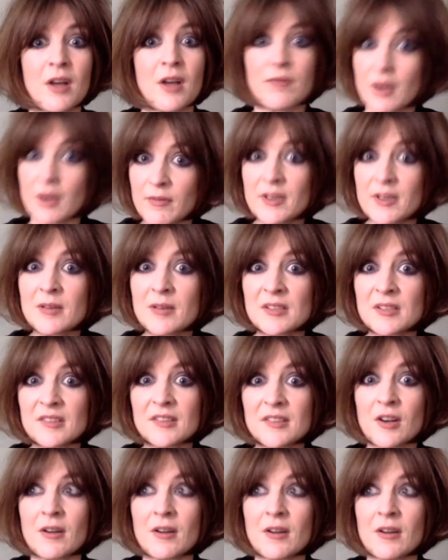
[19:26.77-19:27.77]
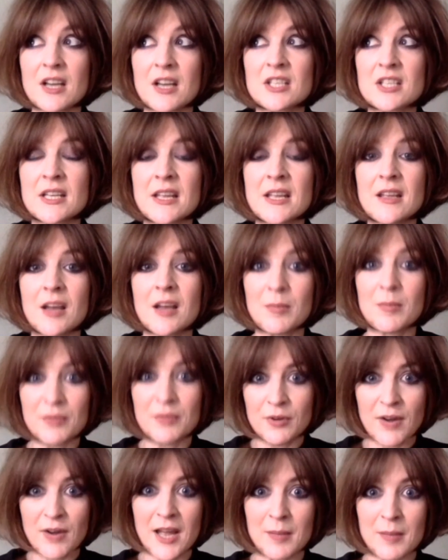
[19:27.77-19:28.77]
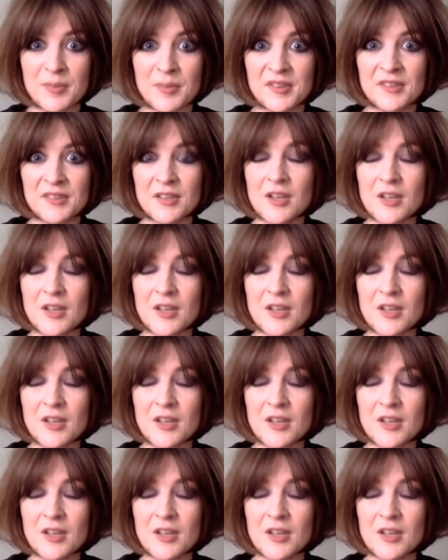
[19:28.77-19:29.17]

governance are actually up for grabs.